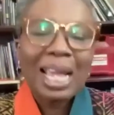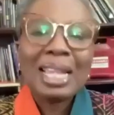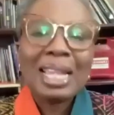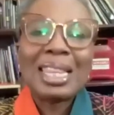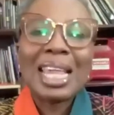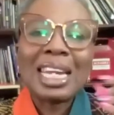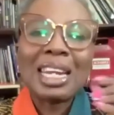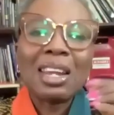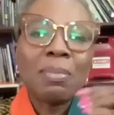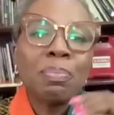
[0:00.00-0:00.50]

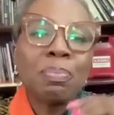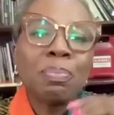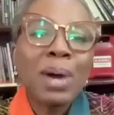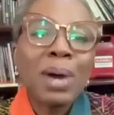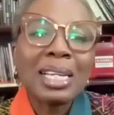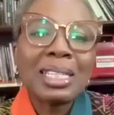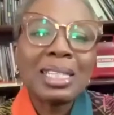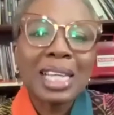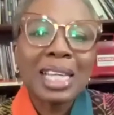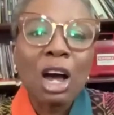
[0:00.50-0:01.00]
that
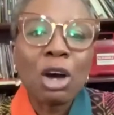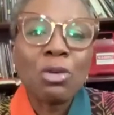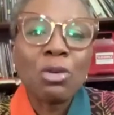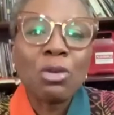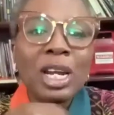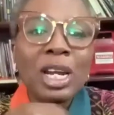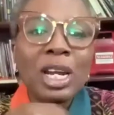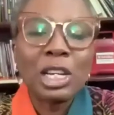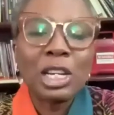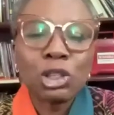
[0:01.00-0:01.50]
impacts our
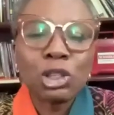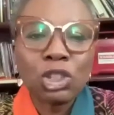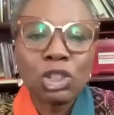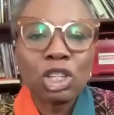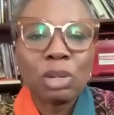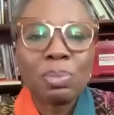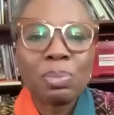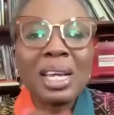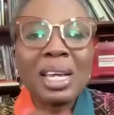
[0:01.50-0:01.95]
relationship,